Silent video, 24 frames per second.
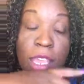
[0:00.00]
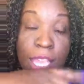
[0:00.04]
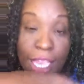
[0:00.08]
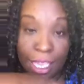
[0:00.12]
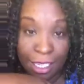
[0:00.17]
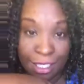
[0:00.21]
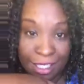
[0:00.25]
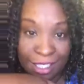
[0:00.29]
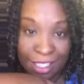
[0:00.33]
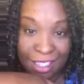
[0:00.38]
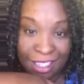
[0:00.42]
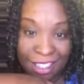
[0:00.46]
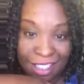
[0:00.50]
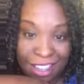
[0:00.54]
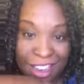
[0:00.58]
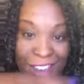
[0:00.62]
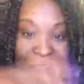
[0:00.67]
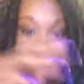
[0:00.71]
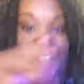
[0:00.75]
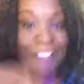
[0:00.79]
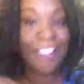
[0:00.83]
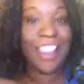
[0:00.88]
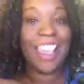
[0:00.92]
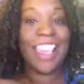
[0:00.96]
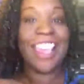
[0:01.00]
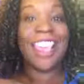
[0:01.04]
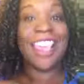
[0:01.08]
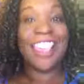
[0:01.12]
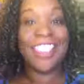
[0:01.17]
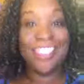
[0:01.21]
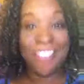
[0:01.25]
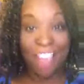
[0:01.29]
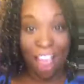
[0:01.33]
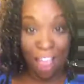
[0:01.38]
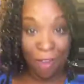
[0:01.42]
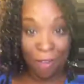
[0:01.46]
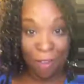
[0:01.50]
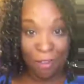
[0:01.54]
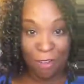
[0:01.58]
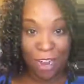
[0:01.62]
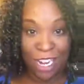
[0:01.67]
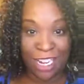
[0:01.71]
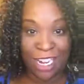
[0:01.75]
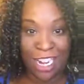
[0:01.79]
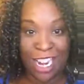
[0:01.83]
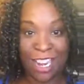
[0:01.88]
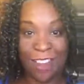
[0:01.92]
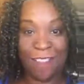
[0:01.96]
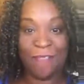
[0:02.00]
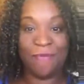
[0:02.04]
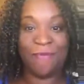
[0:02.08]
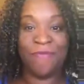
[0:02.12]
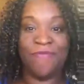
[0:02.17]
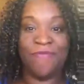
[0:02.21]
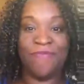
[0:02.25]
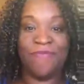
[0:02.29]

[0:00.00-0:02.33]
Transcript: Yes. All right. Y'all have a great day.